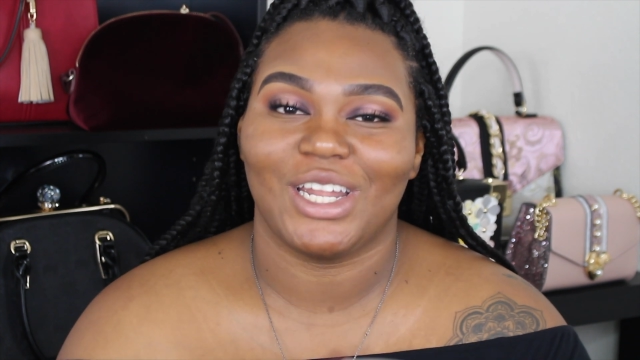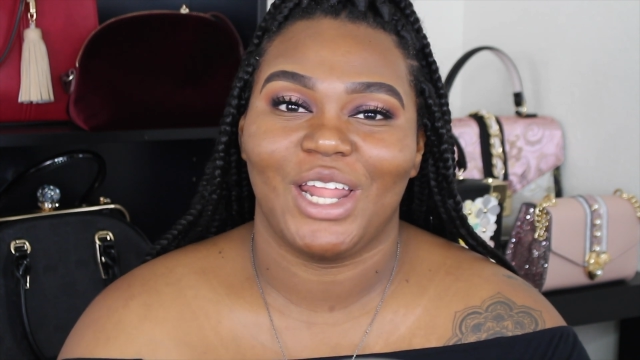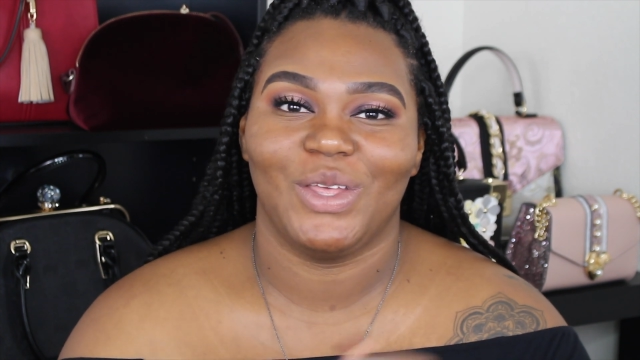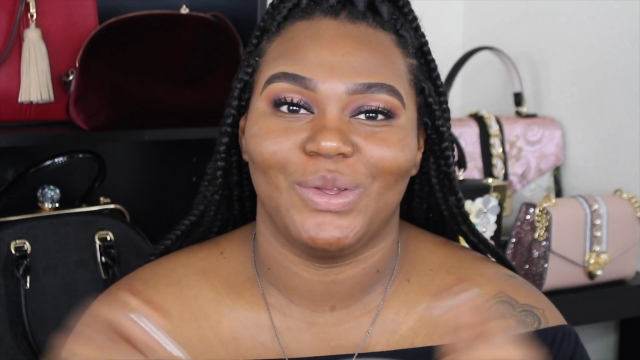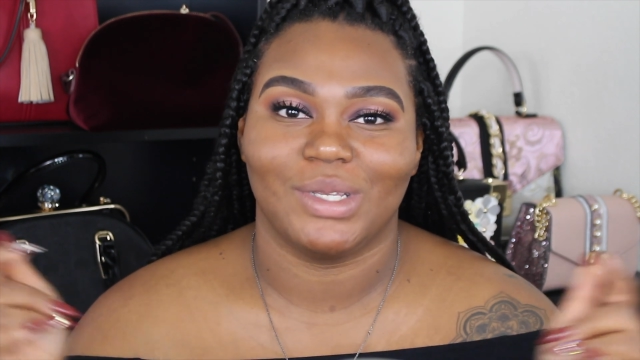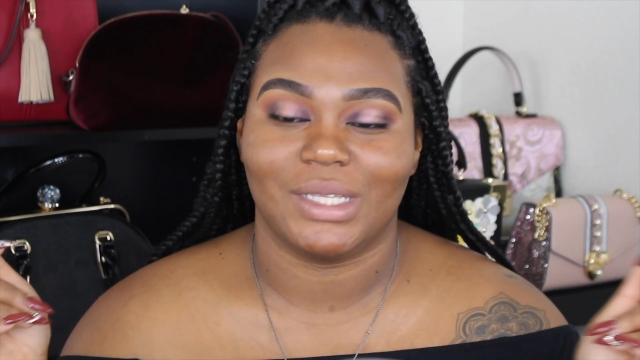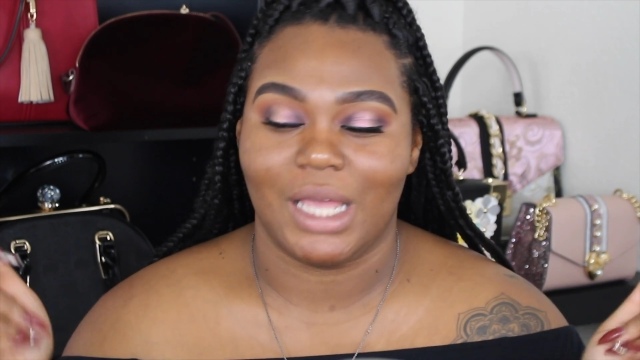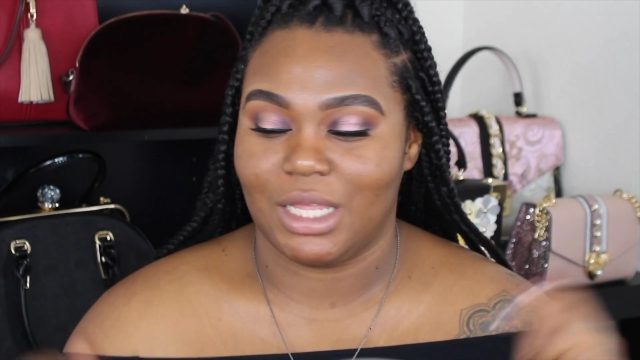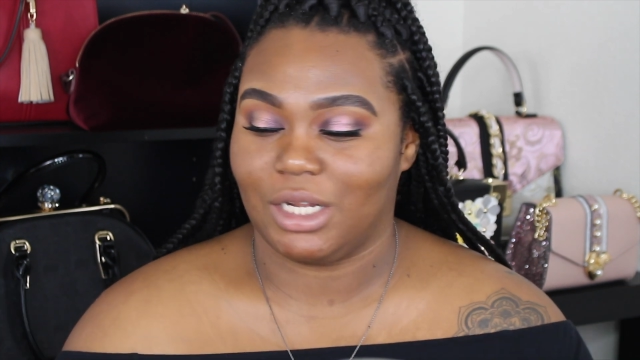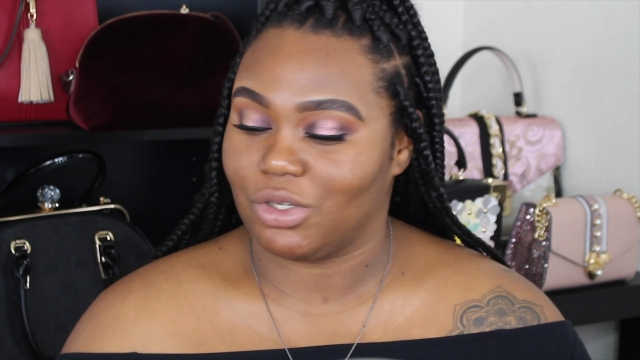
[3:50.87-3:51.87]
that I used
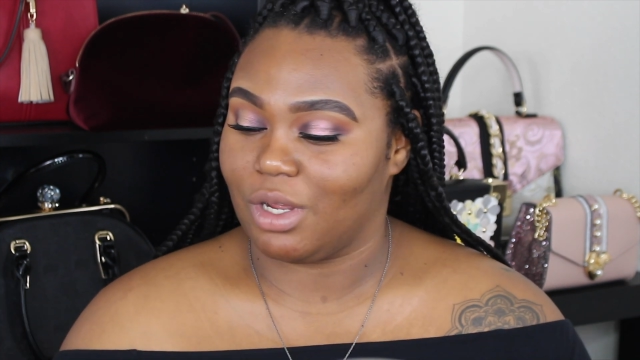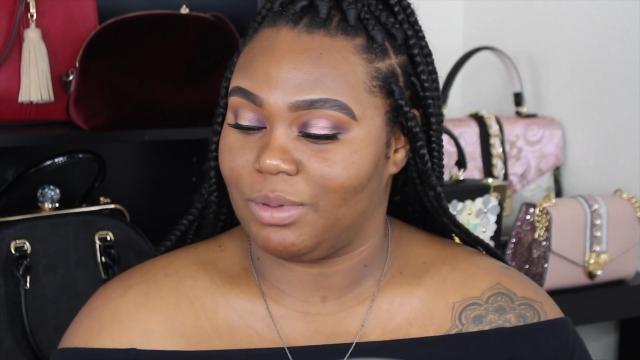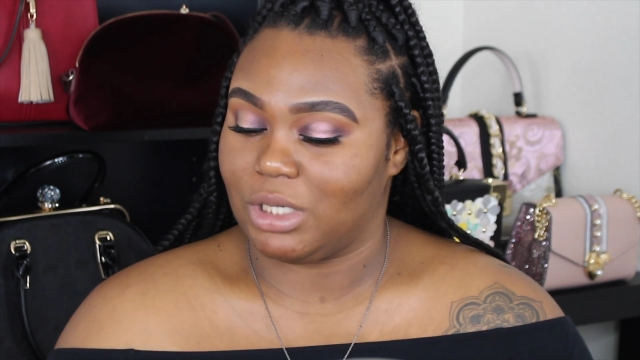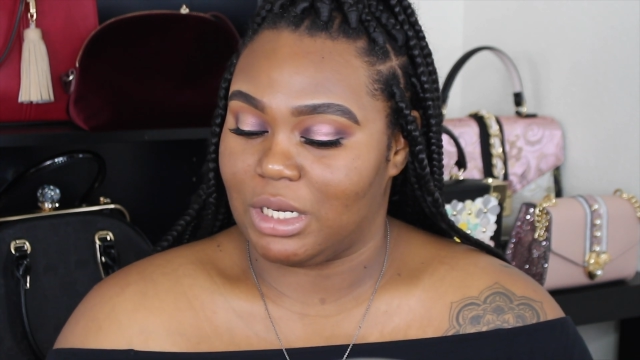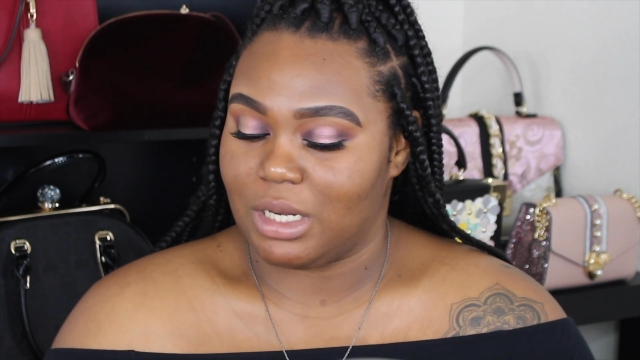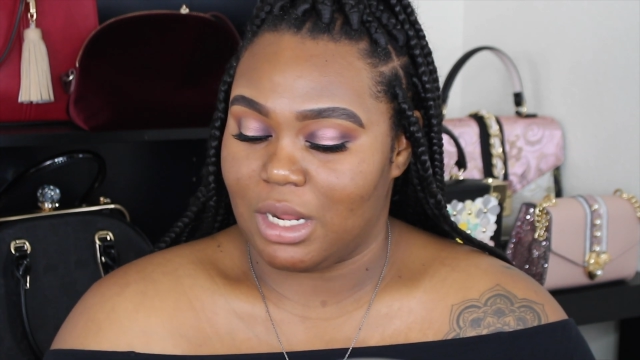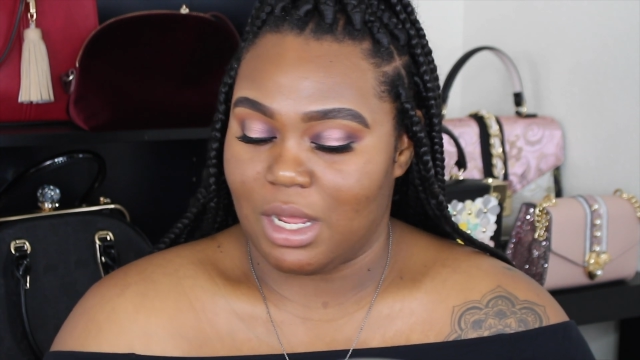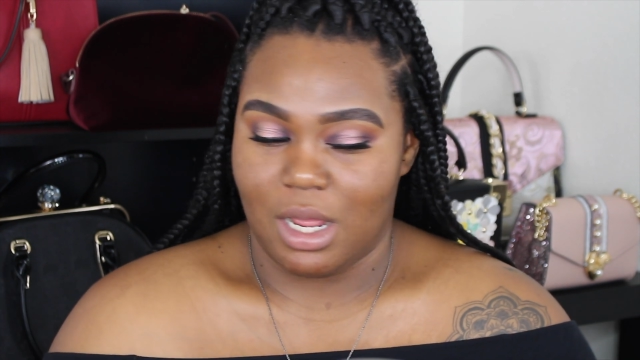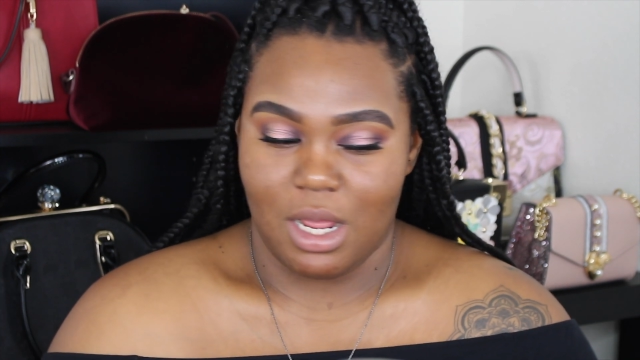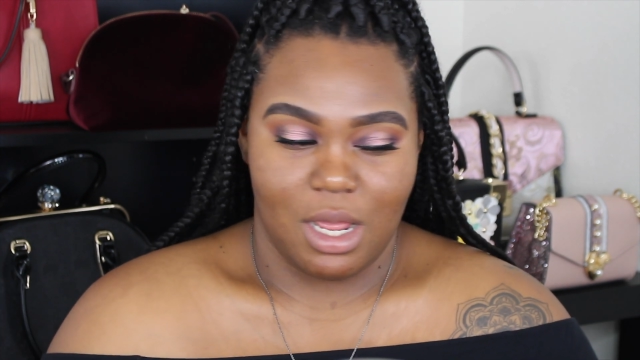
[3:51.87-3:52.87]
in the description
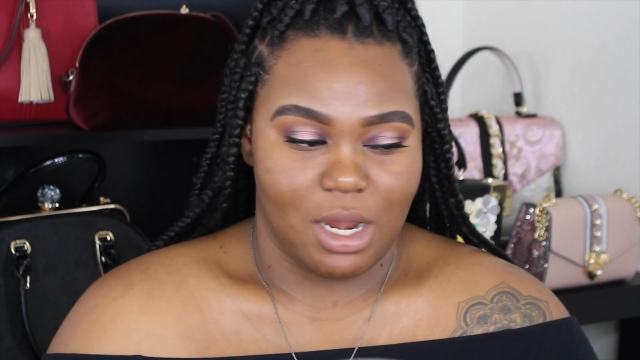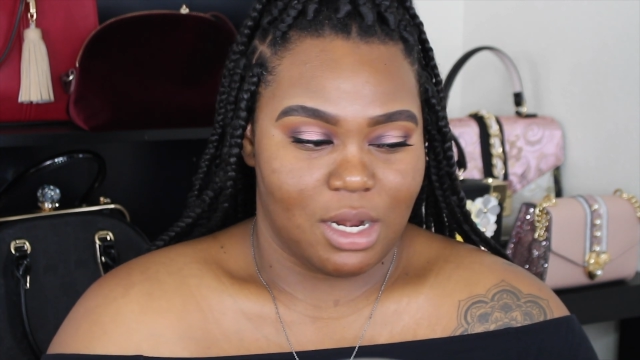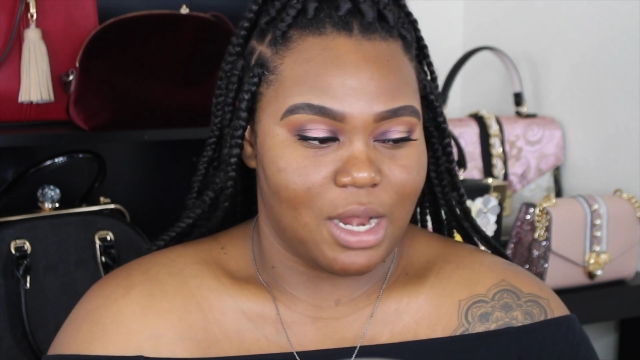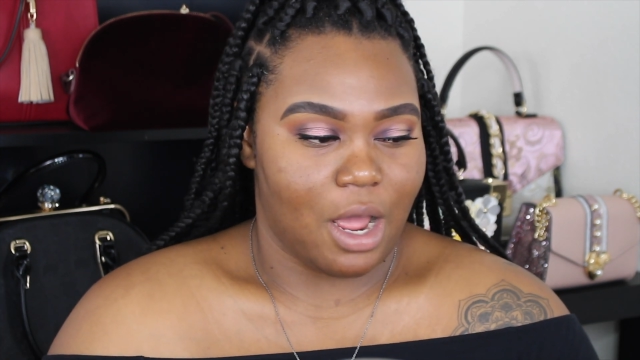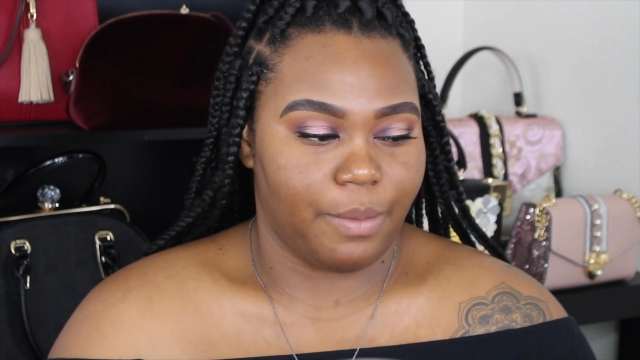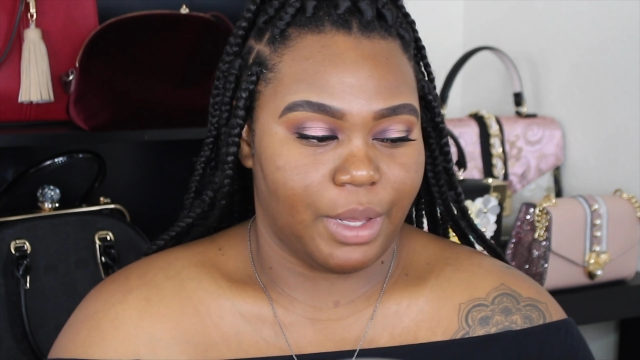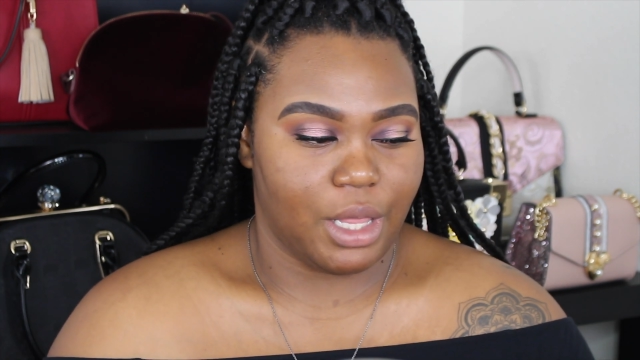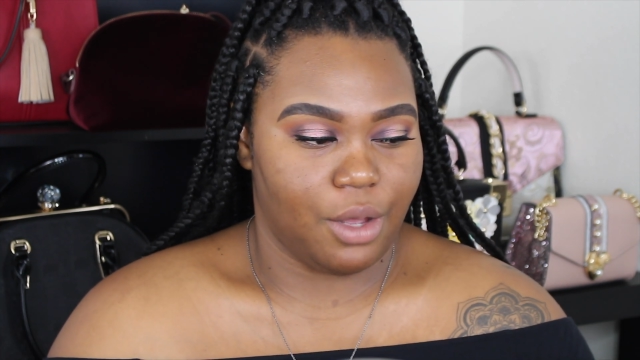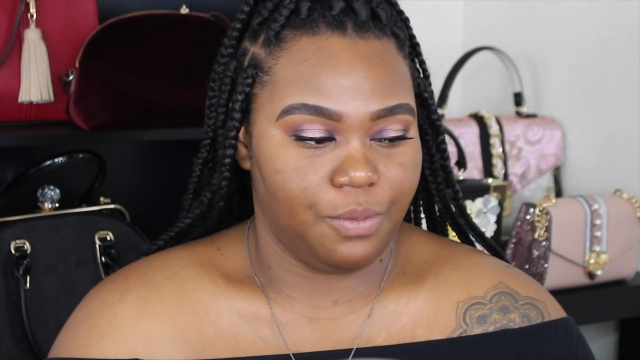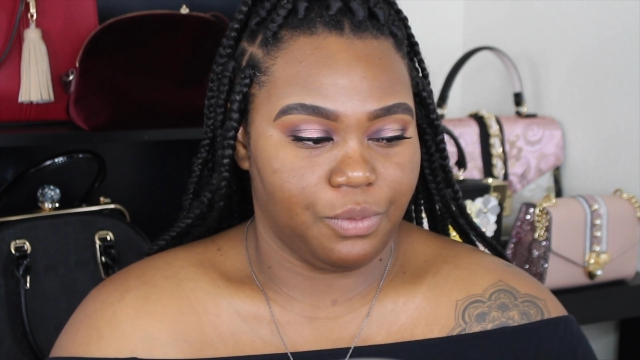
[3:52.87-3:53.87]
down
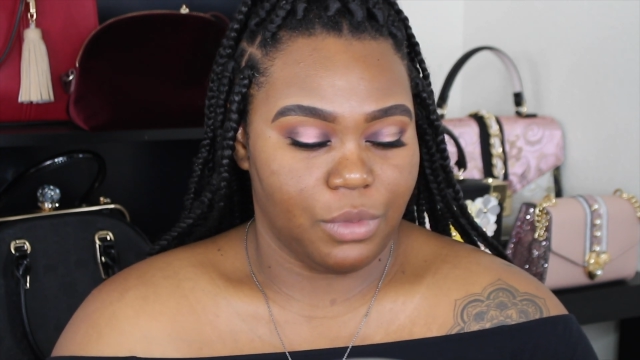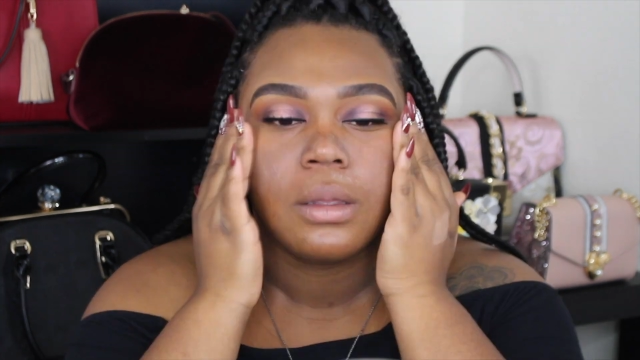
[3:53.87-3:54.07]
below.